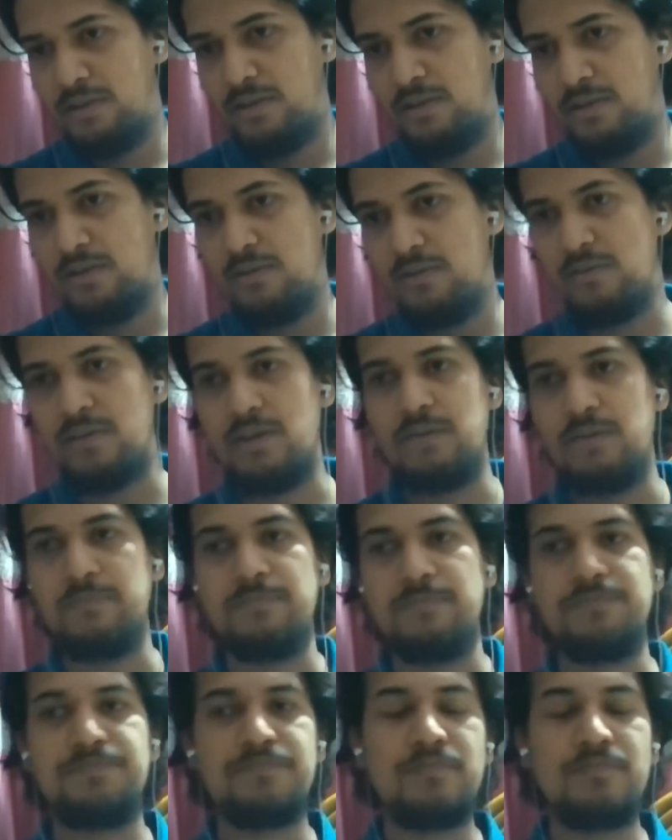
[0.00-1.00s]
Okay.
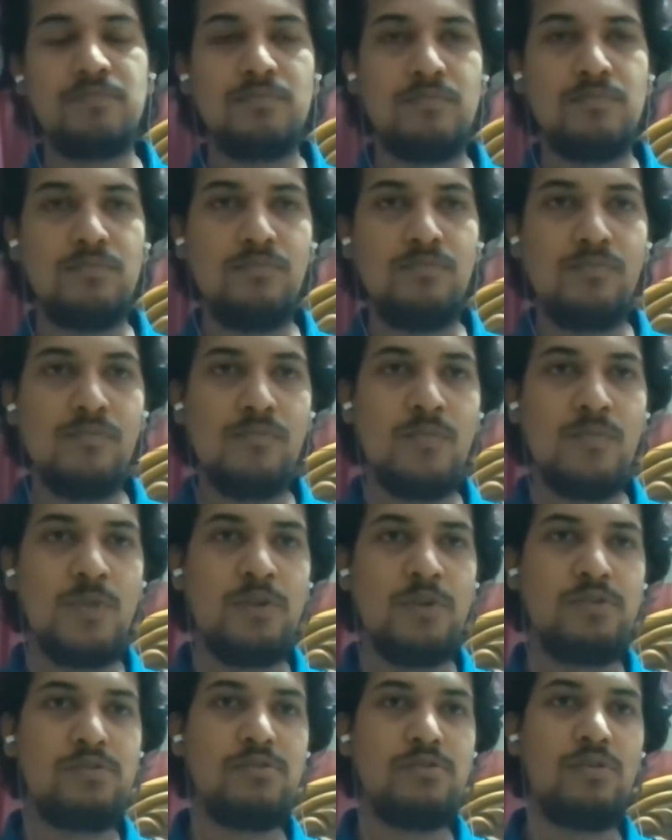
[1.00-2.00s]

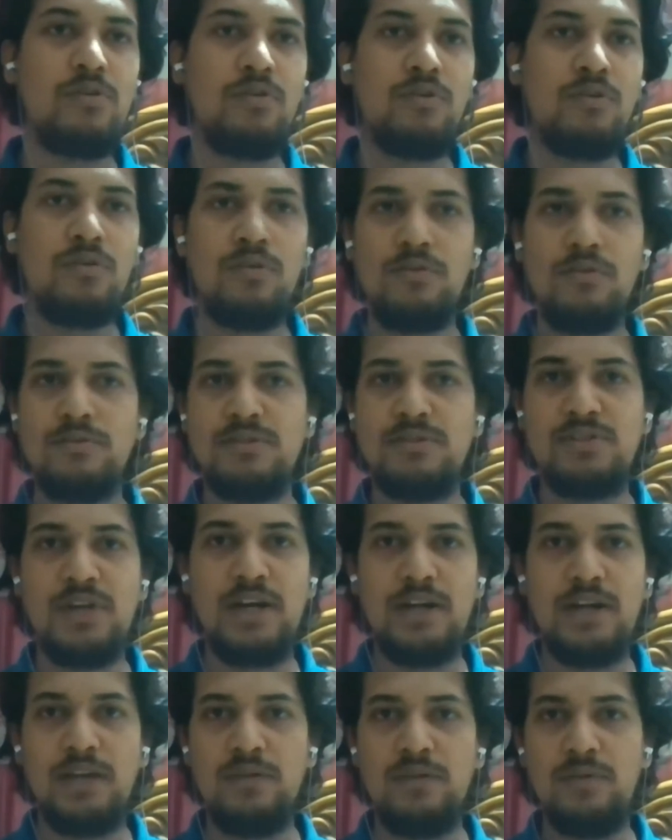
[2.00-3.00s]
So
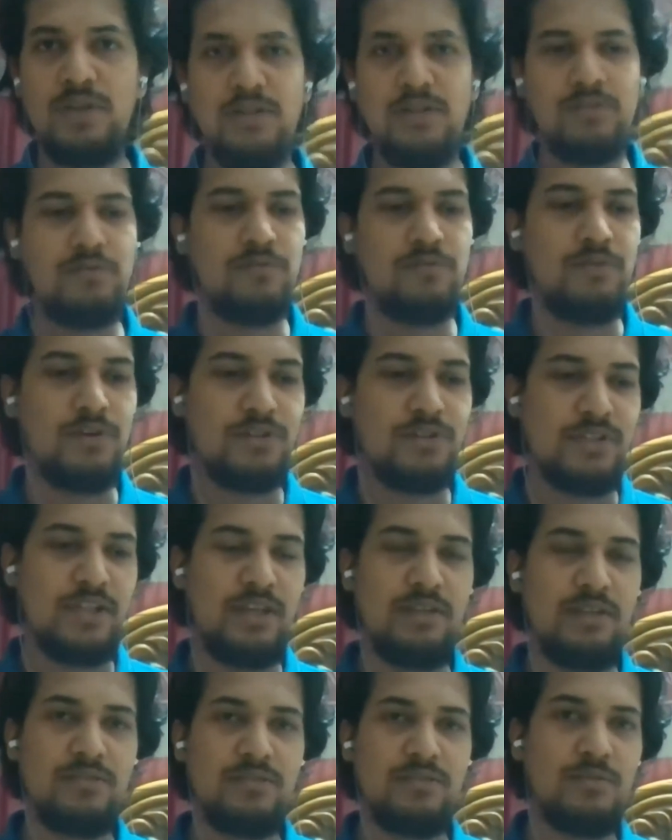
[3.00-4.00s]
starting with
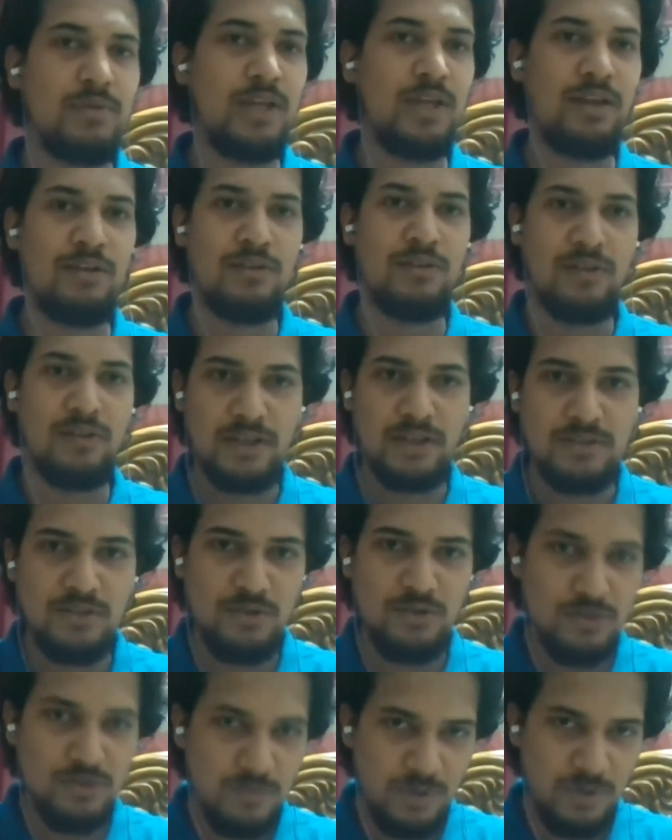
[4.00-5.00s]
firstly, so like
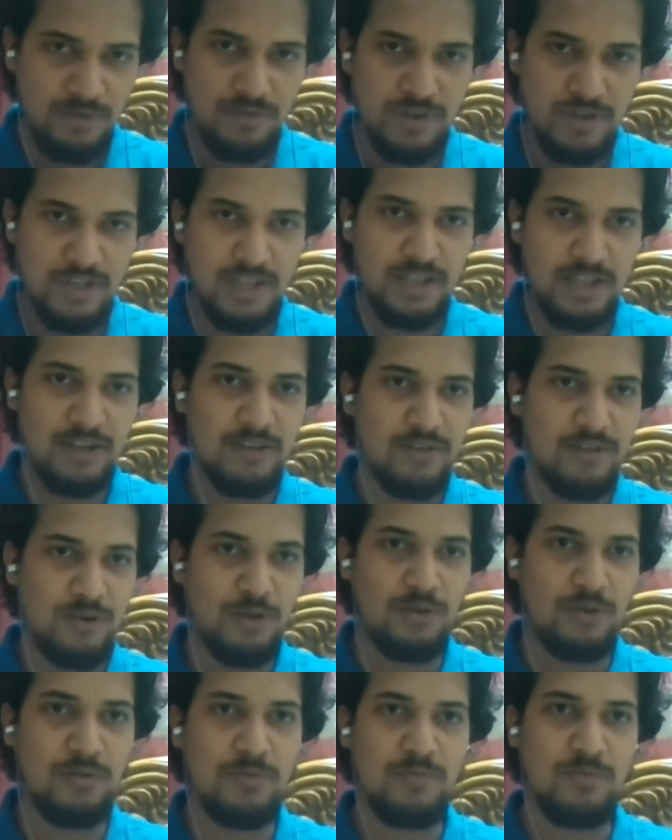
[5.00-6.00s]
excuse me if I like
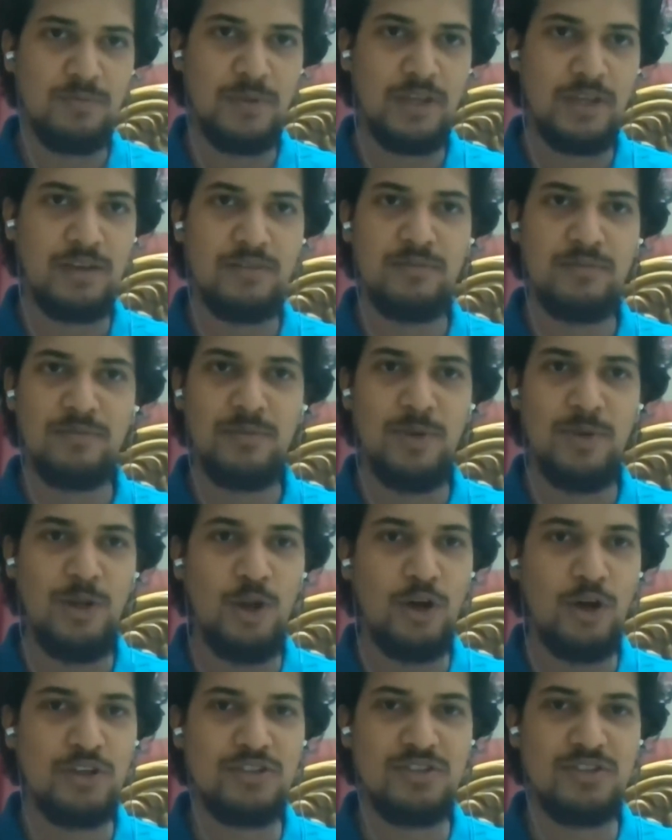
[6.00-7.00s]
look like
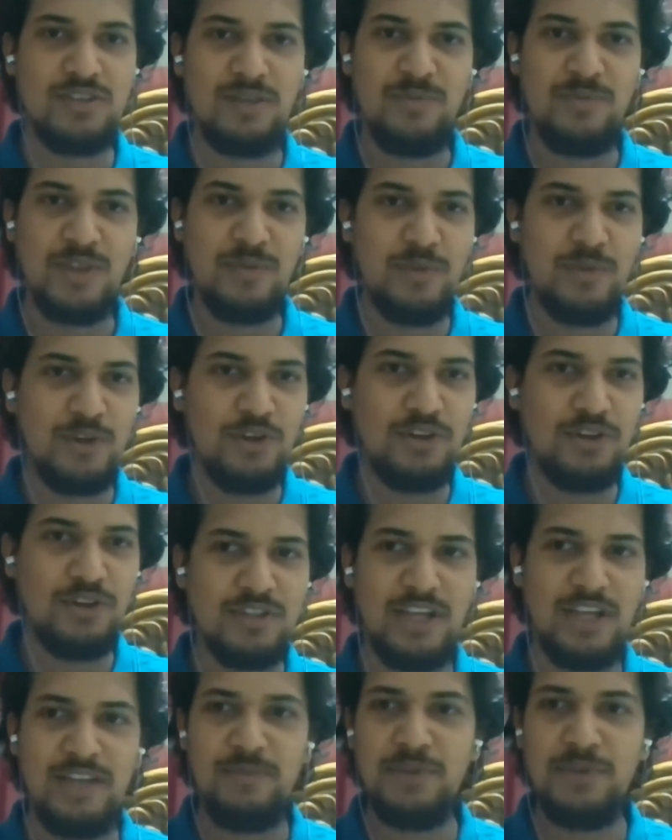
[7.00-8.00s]
lost something because
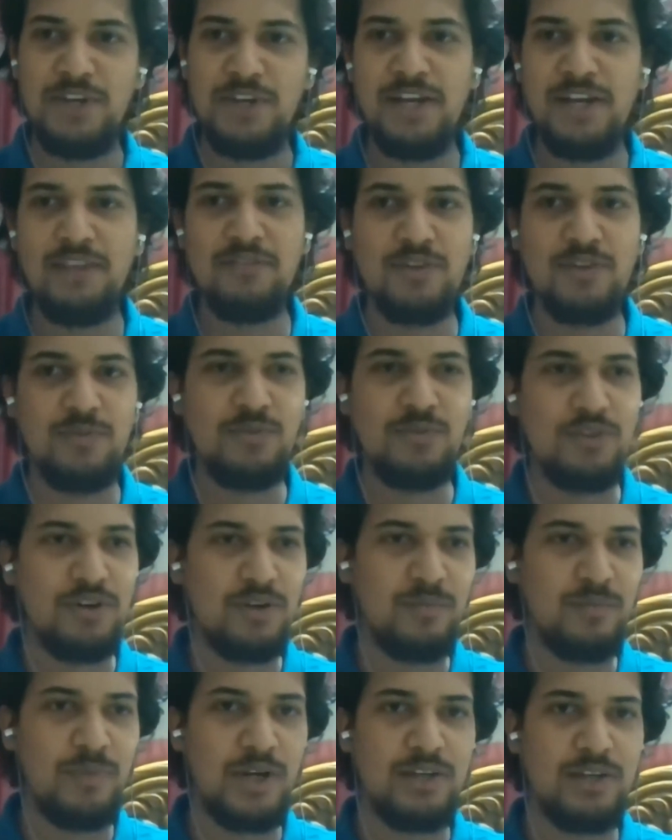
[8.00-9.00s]
be reading from
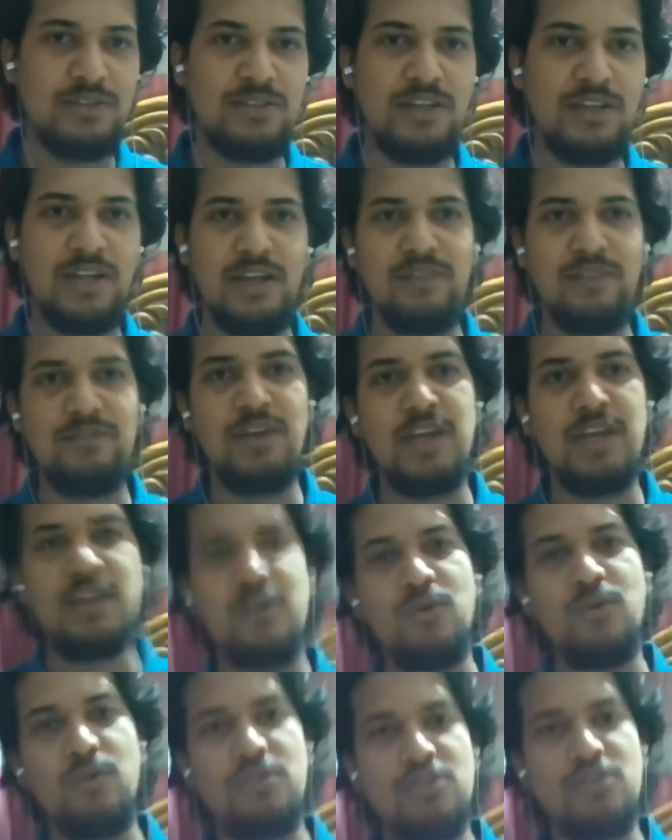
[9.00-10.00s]
certain parts that I have taken
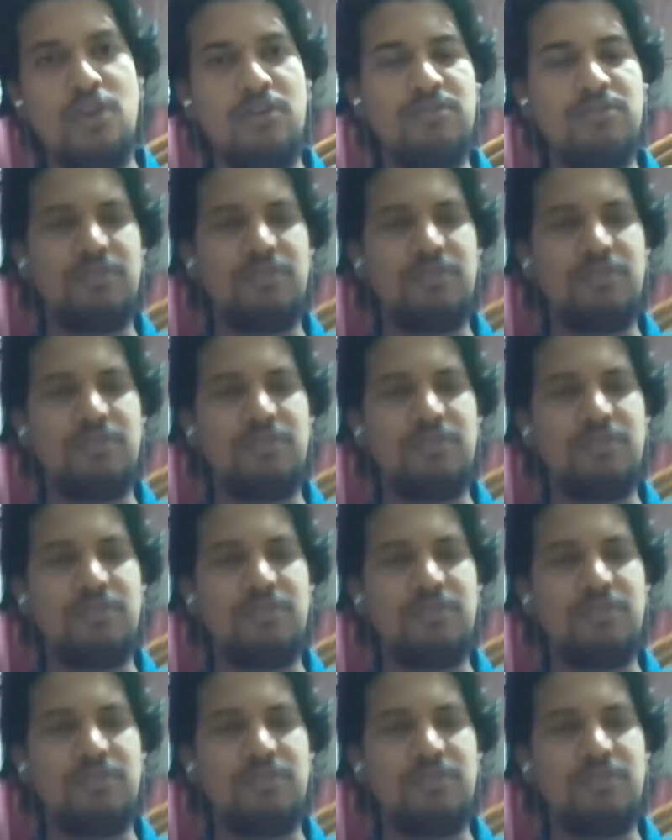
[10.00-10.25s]
notes of.